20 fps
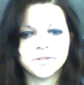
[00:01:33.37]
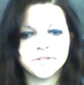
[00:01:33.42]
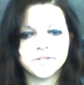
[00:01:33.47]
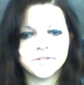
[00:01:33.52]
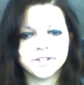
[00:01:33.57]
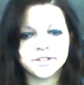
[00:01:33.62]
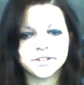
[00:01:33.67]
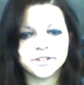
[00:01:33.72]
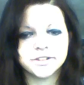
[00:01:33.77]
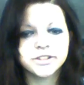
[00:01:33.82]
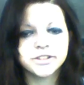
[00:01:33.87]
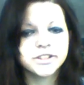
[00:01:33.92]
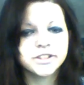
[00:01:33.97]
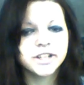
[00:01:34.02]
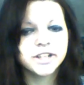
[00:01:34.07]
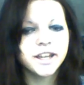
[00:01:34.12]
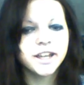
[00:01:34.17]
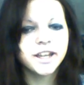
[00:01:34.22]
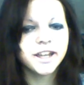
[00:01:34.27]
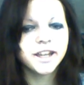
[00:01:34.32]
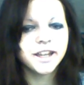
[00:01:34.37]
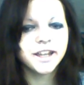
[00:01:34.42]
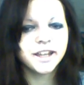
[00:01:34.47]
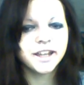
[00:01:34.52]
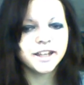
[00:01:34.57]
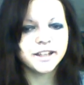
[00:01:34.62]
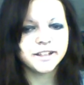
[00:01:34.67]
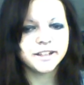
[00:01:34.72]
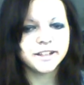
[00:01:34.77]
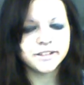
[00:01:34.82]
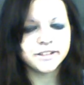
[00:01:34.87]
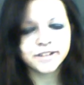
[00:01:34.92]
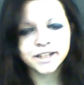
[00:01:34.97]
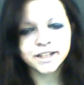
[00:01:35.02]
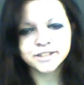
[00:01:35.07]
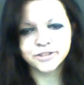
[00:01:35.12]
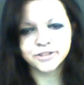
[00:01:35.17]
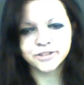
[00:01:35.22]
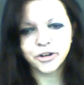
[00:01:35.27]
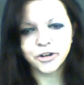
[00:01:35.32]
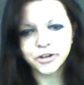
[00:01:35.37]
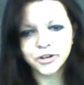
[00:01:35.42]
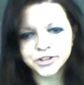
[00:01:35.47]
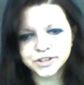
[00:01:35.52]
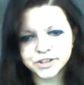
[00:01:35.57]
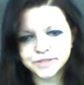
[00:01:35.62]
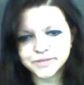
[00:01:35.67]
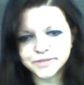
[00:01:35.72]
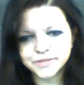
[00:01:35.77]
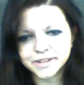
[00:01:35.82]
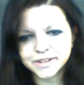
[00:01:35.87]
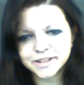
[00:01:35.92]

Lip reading: videos, you guys are awesome.